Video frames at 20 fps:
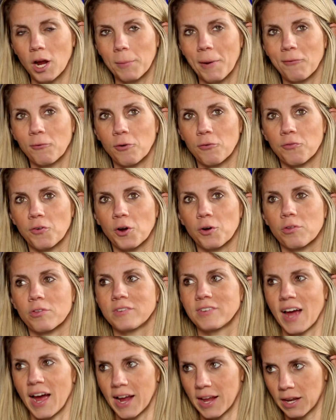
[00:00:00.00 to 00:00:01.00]
about reverse
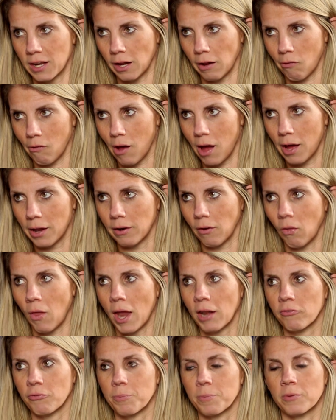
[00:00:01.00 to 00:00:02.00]
dieting a lot, and a
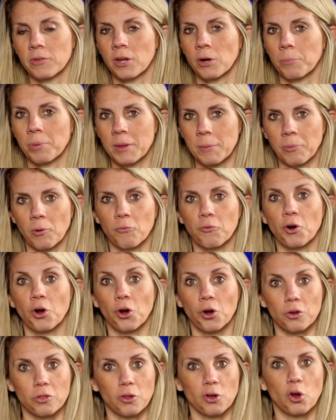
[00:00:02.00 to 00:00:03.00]
lot of, people have
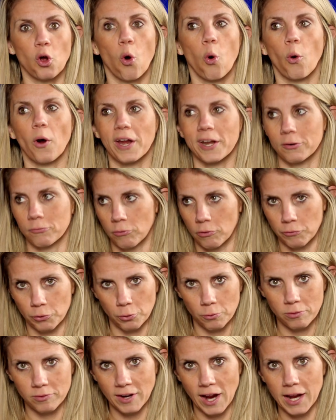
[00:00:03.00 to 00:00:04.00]
heard the coin
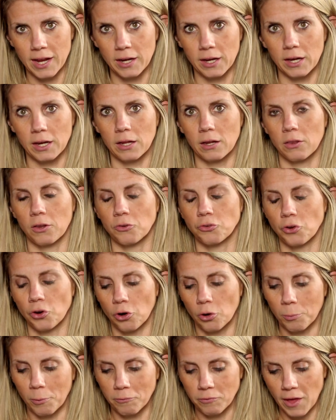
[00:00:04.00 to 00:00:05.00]
reverse dieting and the
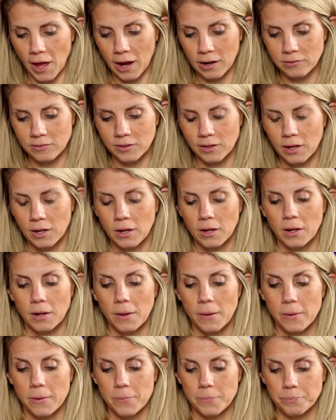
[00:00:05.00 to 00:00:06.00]
term of that.
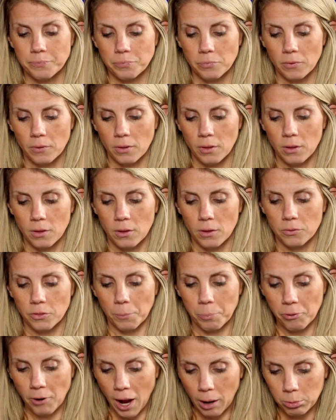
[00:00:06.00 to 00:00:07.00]
The
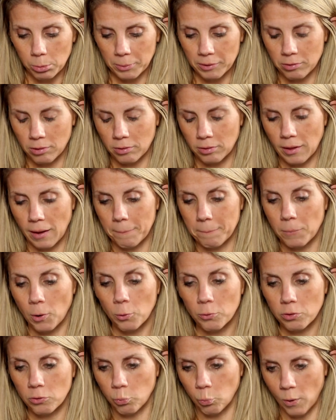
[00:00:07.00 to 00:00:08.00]
problem is that
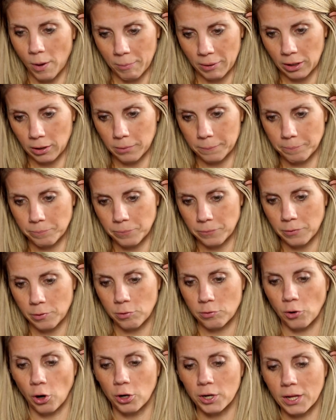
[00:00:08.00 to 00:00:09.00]
most women,
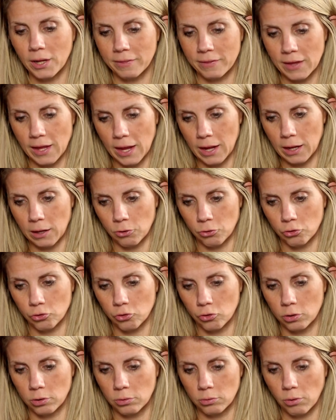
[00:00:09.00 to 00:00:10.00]
starting at the
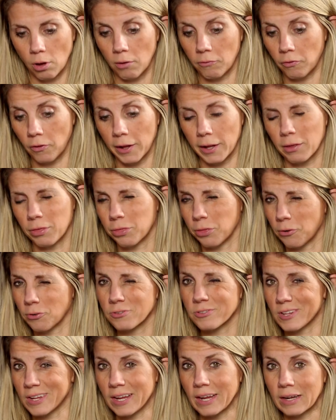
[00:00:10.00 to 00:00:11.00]
age of like
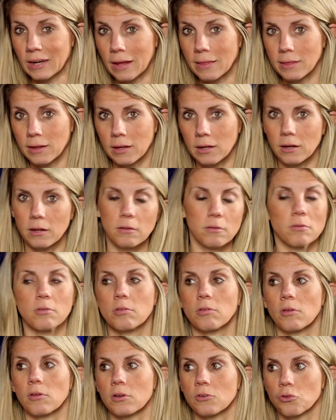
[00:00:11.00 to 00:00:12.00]
13, I think it
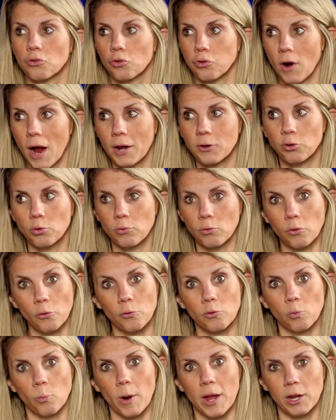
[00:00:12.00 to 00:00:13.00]
is, try to
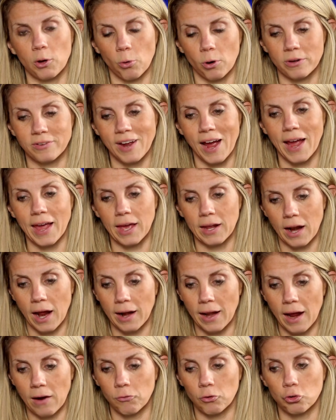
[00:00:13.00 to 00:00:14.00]
lose weight or diet
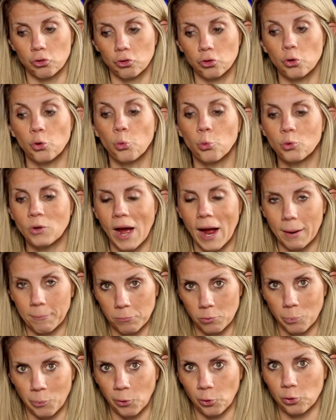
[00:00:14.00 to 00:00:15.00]
on average 2
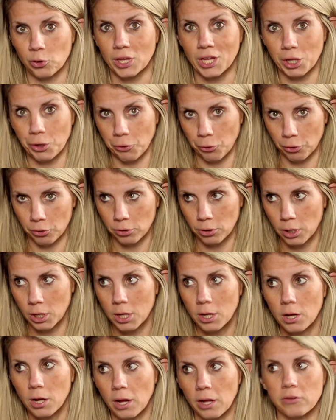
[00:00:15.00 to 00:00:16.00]
times per year
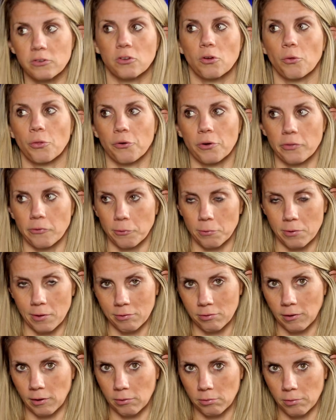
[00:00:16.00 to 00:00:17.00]
until they're in their
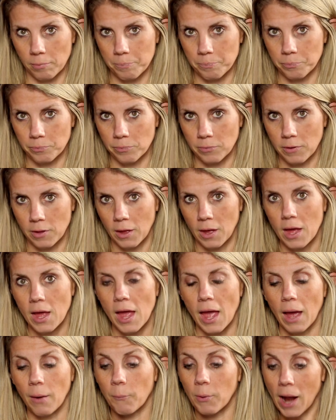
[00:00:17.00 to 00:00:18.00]
60s.
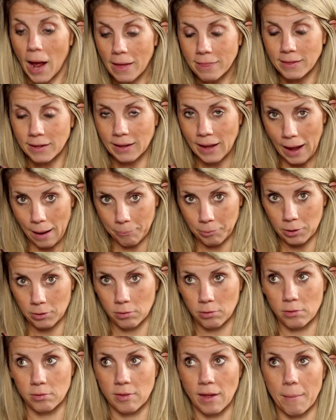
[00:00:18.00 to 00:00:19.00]
And what I think
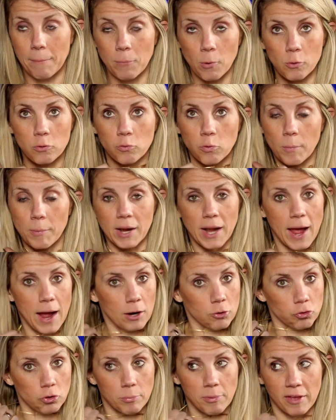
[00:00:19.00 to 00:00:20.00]
happens is that most women
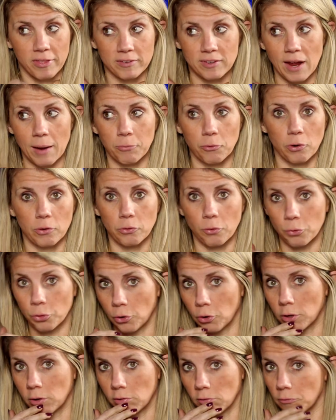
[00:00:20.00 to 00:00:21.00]
actually, by the time they're in their
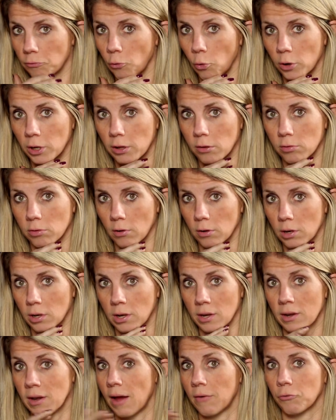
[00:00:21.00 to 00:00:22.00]
30s or 40s,
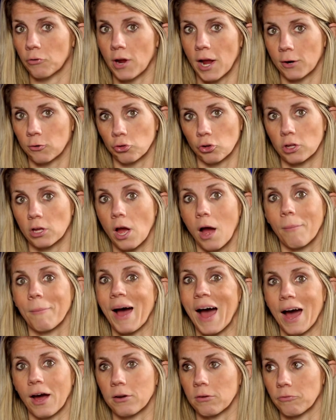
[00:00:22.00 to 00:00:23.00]
never actually come
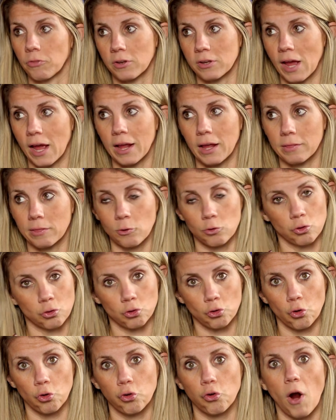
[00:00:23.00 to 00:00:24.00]
out of the diet. They're
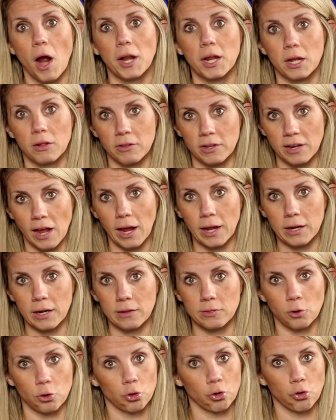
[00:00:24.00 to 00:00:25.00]
just chronically
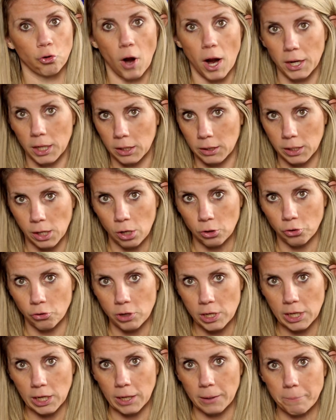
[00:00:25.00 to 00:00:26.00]
dieting, they're chronically under
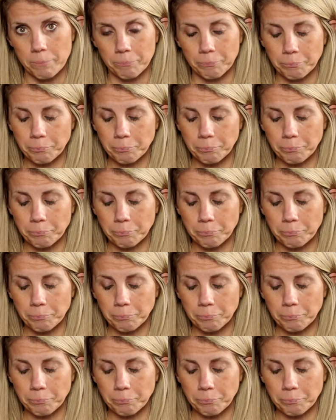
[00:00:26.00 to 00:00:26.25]
eating.